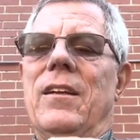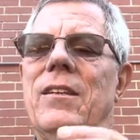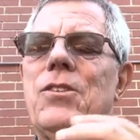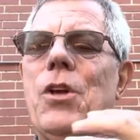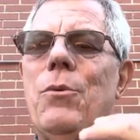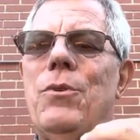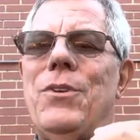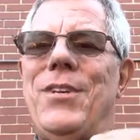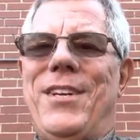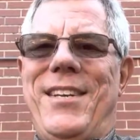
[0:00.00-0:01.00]
So
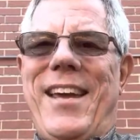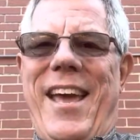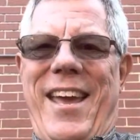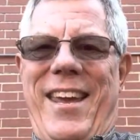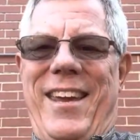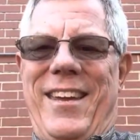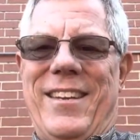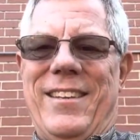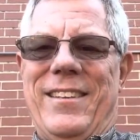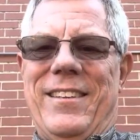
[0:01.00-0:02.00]
today,
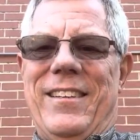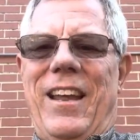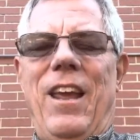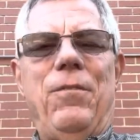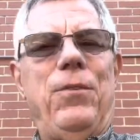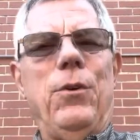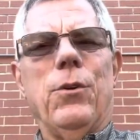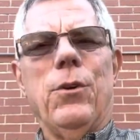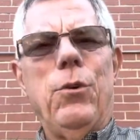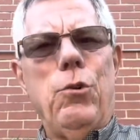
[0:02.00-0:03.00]
if
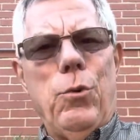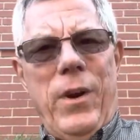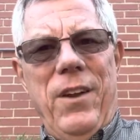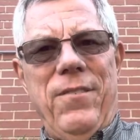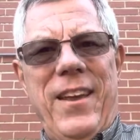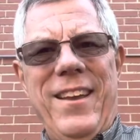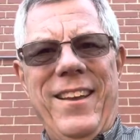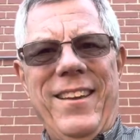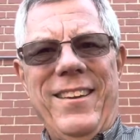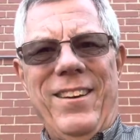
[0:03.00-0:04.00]
you're grieving
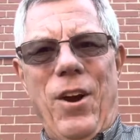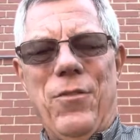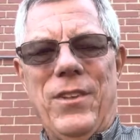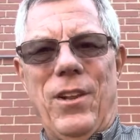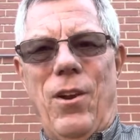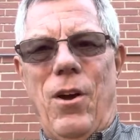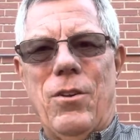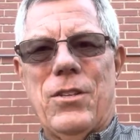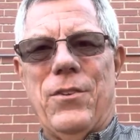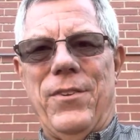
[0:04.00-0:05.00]
over the
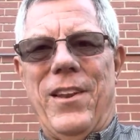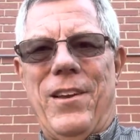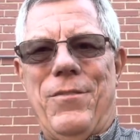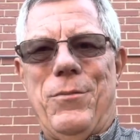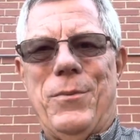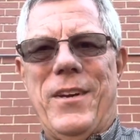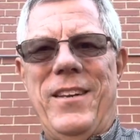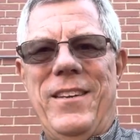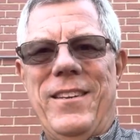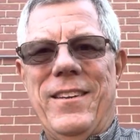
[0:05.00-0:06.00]
loss of a loved one,
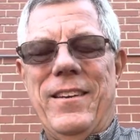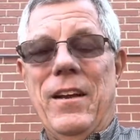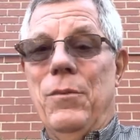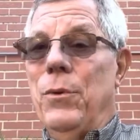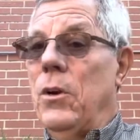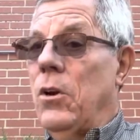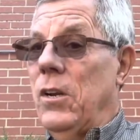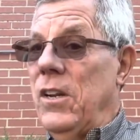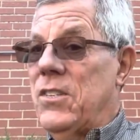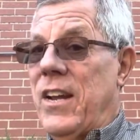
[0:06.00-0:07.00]

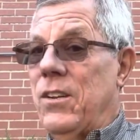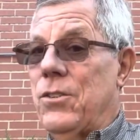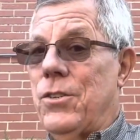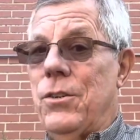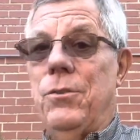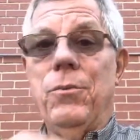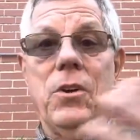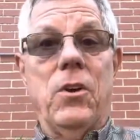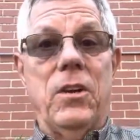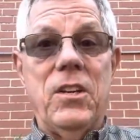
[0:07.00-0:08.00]
regardless how soon,
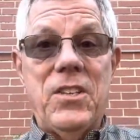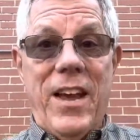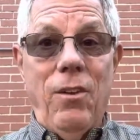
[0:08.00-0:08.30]
regardless how